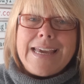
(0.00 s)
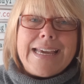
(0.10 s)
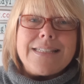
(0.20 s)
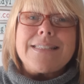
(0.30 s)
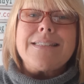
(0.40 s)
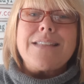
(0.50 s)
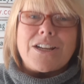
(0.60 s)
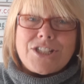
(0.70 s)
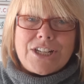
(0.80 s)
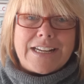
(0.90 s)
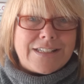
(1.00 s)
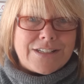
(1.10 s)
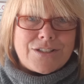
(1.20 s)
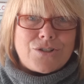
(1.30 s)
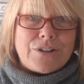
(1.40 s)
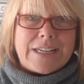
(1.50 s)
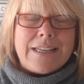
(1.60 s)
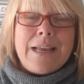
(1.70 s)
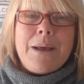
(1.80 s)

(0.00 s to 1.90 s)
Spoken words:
It's such an industry,